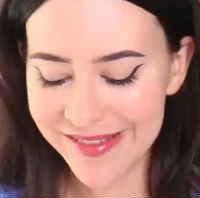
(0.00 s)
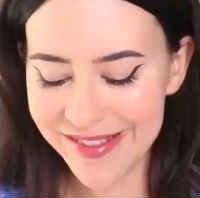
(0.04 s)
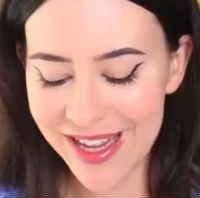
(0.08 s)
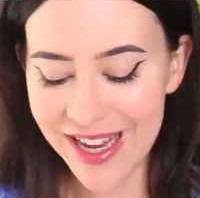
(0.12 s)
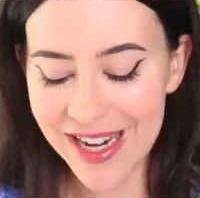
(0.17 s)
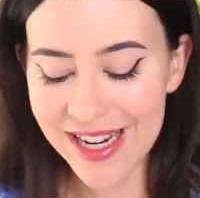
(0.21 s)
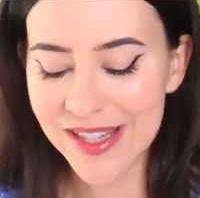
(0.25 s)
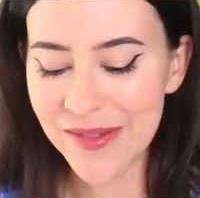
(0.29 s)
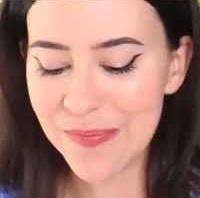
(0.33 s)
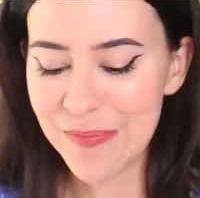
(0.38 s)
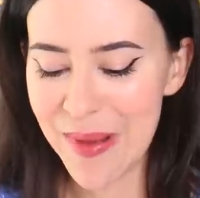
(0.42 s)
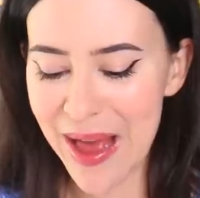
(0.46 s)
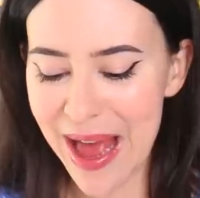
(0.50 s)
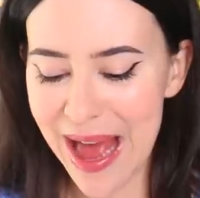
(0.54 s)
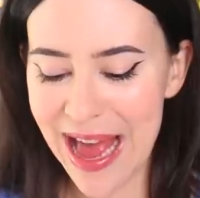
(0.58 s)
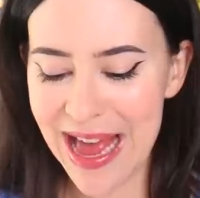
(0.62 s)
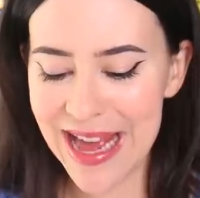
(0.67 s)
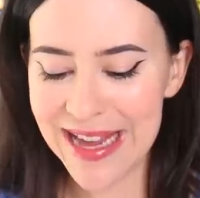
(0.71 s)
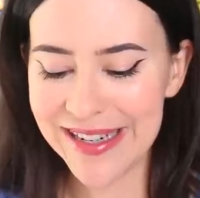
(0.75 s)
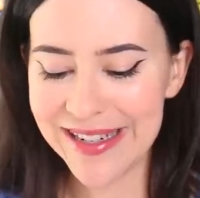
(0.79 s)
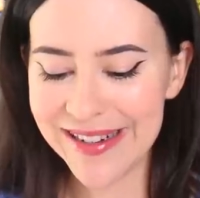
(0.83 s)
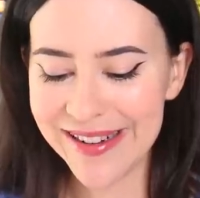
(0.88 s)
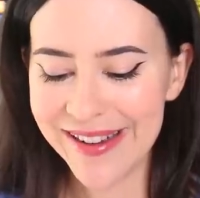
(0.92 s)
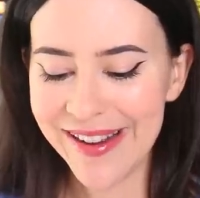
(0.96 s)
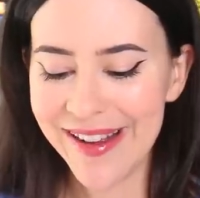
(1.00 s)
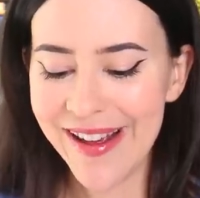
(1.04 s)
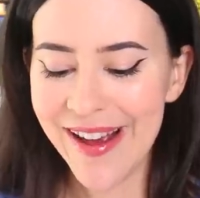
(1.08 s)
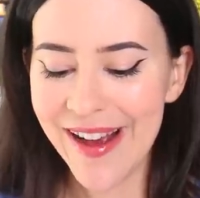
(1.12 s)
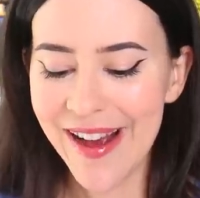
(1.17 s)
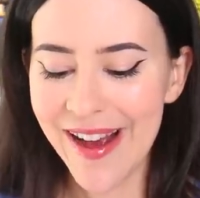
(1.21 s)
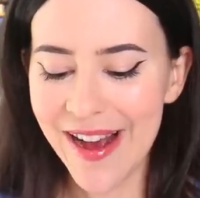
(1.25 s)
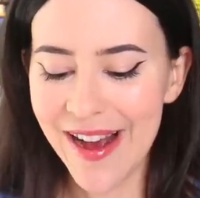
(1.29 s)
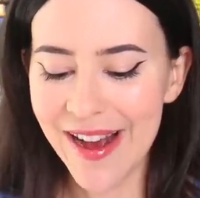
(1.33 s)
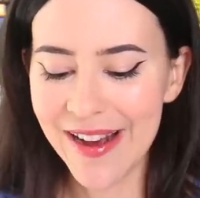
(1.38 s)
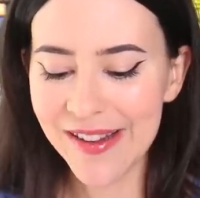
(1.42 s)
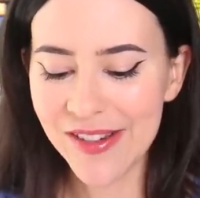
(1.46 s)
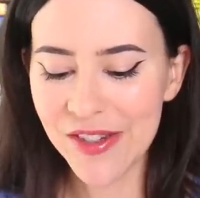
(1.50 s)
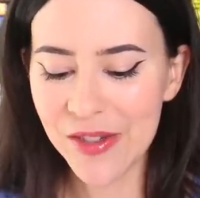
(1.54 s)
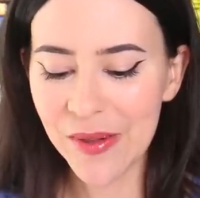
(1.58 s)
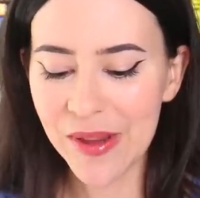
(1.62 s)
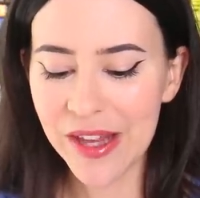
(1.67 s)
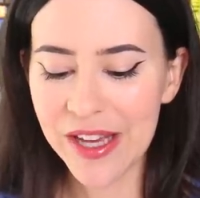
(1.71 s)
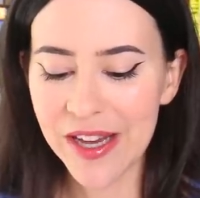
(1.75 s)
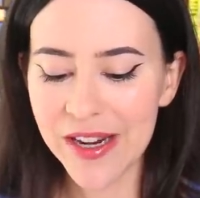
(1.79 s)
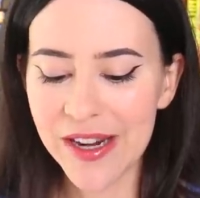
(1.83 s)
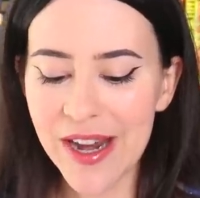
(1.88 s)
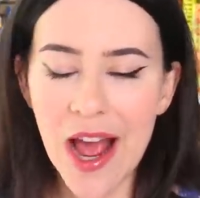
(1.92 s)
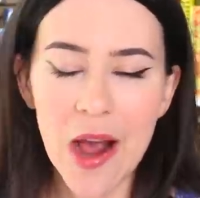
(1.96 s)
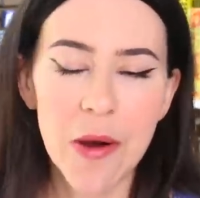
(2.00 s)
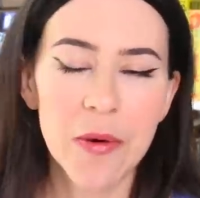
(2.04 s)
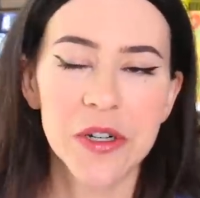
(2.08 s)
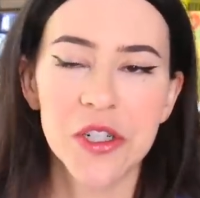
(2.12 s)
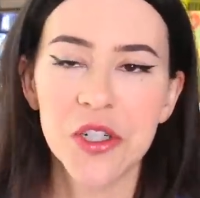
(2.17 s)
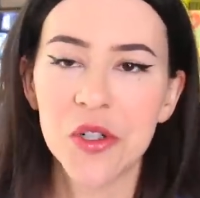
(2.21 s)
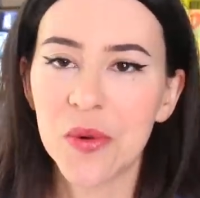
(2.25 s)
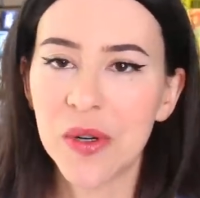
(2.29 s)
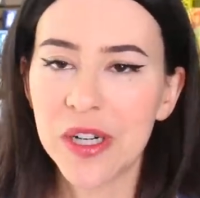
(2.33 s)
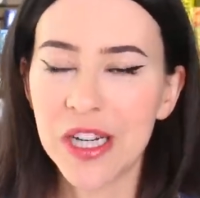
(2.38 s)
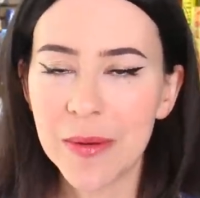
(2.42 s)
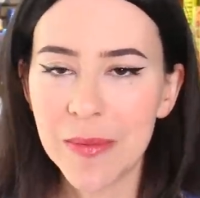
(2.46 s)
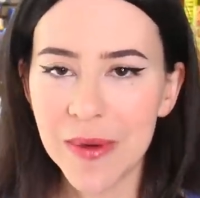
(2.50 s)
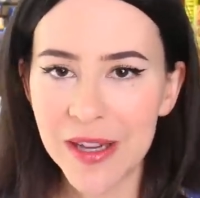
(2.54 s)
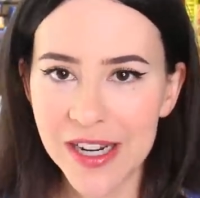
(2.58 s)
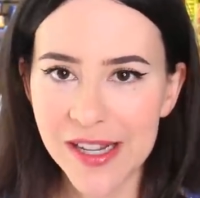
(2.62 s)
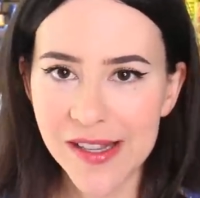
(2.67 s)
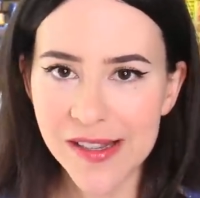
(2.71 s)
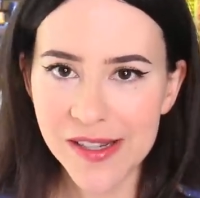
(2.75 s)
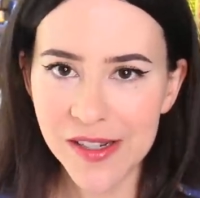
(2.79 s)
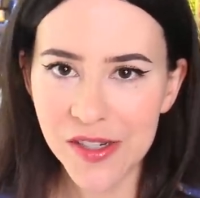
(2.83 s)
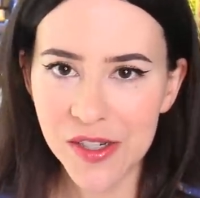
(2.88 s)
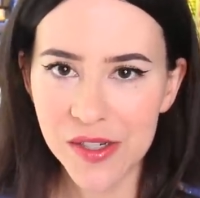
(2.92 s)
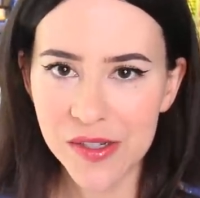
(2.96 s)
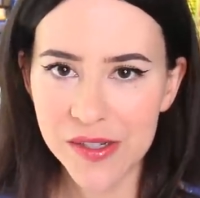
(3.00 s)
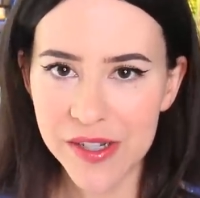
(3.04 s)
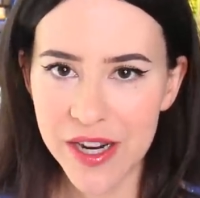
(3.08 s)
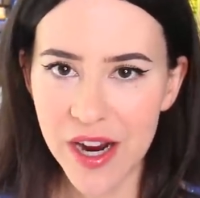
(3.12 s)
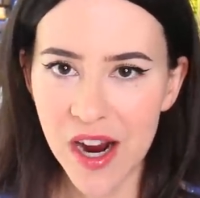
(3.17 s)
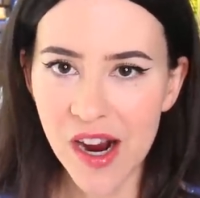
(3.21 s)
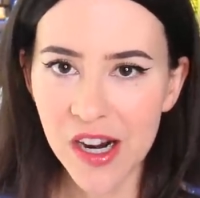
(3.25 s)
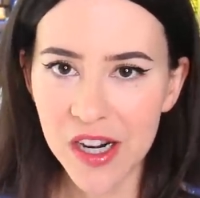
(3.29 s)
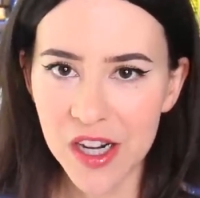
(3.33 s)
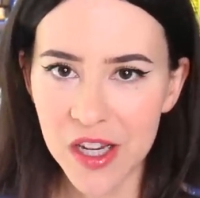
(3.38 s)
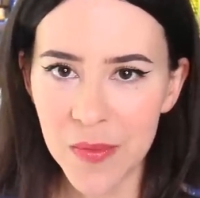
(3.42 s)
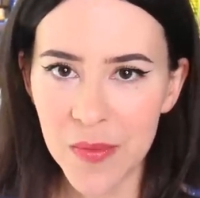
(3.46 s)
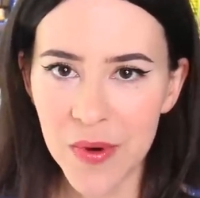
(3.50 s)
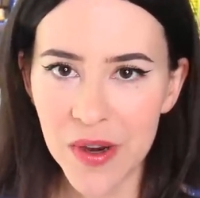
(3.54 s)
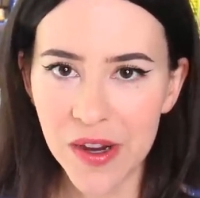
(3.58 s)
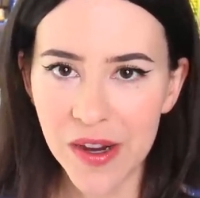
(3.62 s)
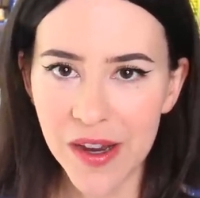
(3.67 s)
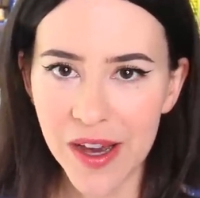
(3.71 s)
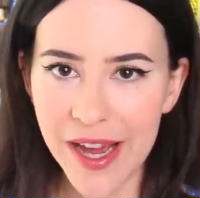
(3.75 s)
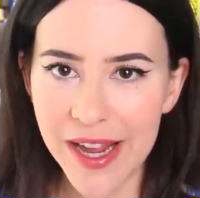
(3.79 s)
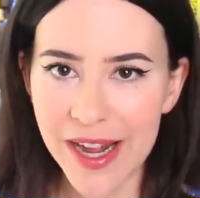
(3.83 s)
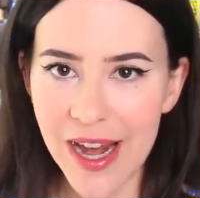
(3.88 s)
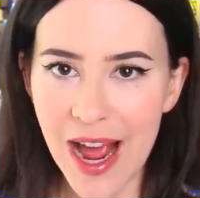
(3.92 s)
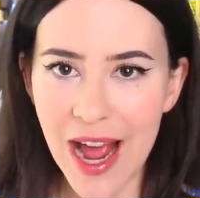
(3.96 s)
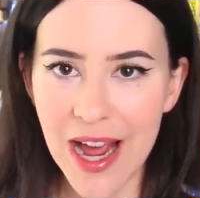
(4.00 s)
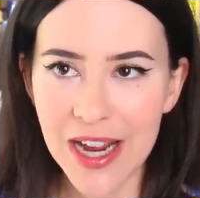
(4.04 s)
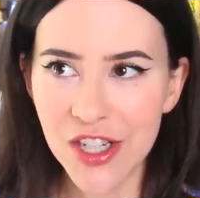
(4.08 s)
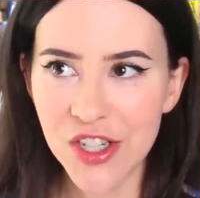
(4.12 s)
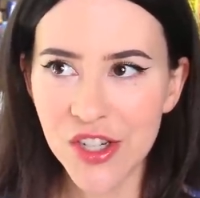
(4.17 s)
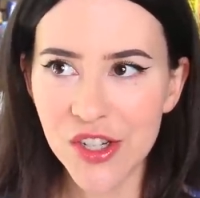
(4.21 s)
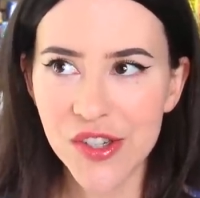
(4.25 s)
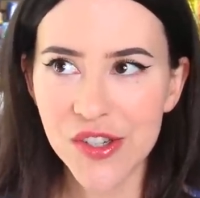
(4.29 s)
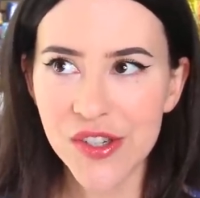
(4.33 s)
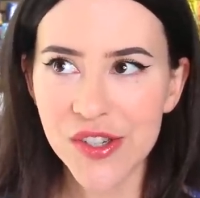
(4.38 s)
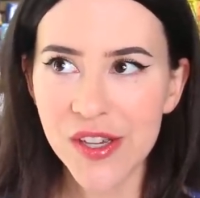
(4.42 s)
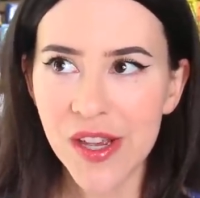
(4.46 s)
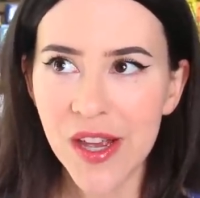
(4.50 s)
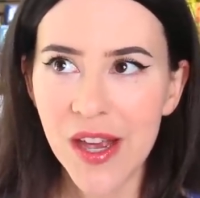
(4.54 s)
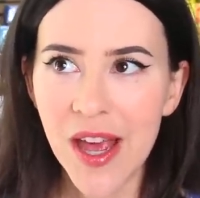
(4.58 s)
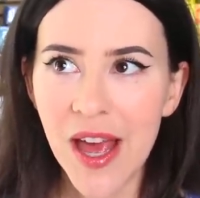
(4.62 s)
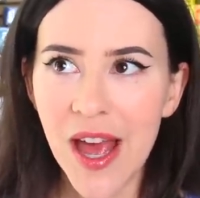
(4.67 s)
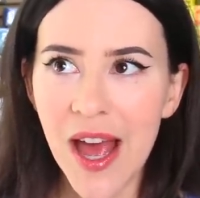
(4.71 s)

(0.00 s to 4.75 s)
That is bad. Uh, so like an hour and twenty minutes into the audiobook, and I just,